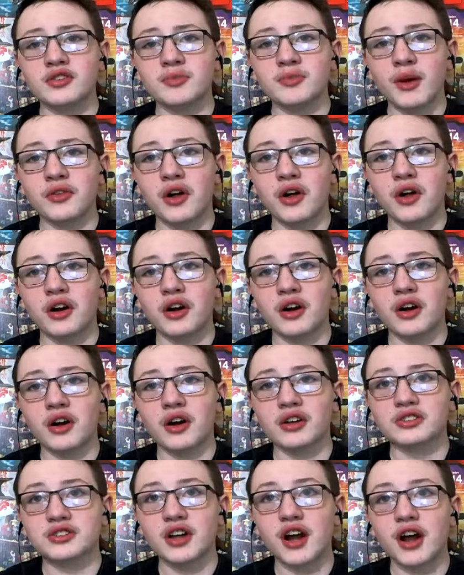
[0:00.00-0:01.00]
my long
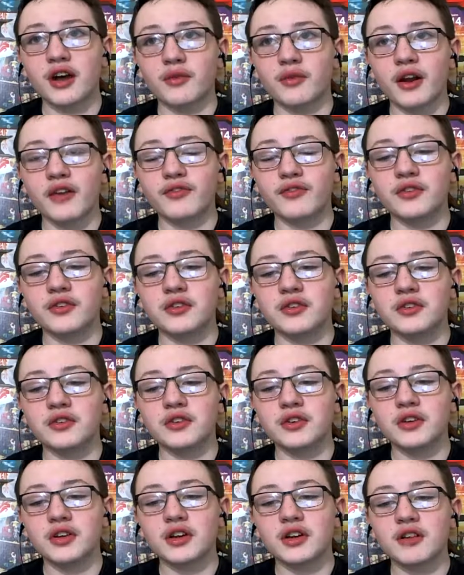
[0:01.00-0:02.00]
shot
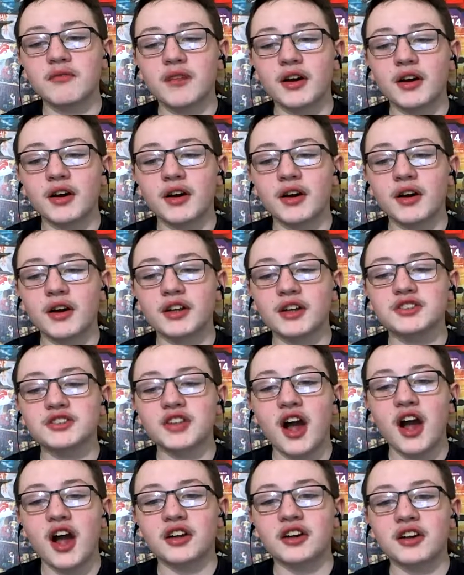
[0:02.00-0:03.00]
rifle and my
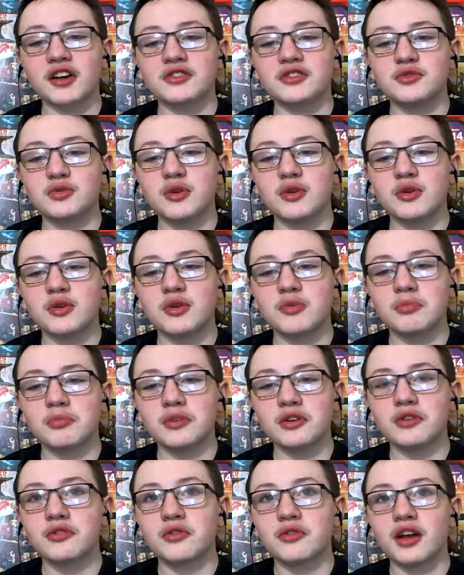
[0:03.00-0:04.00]
shotgun to
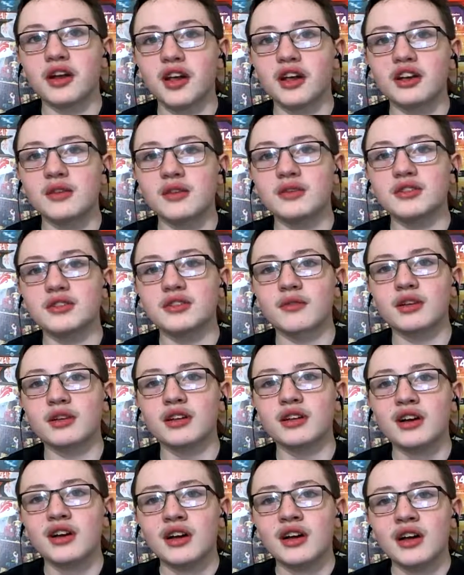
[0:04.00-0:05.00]
obliterate enemies. I mean,
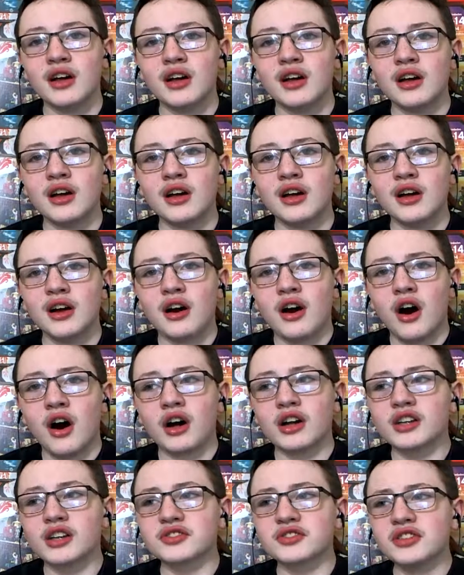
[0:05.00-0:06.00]

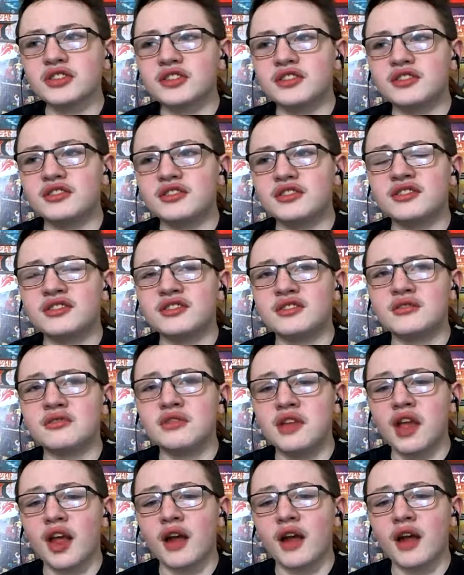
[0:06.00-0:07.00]
honestly,
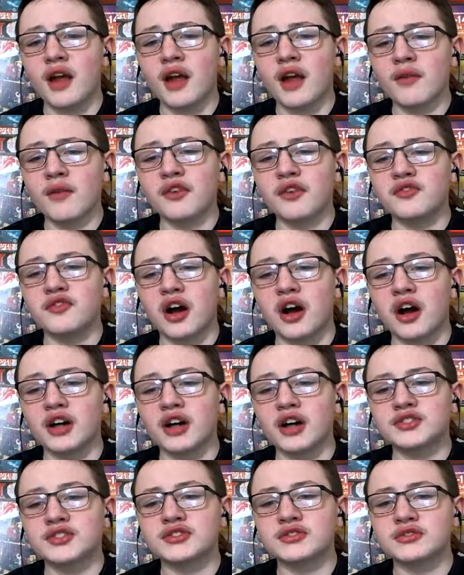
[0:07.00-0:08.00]
Hammer of
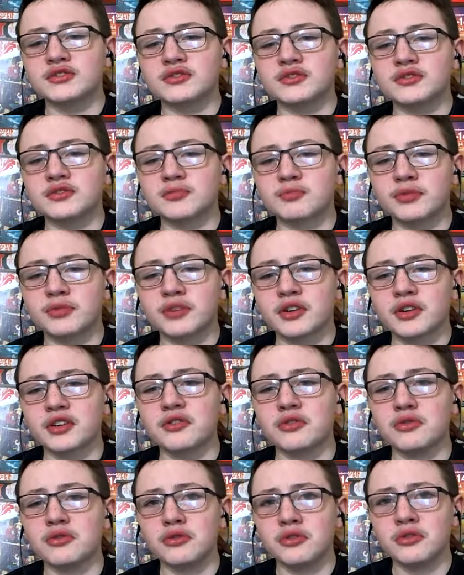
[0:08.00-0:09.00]
Dawn's pretty
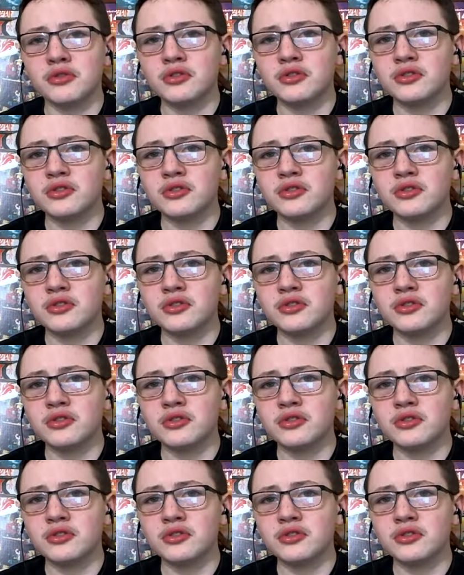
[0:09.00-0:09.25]
cool.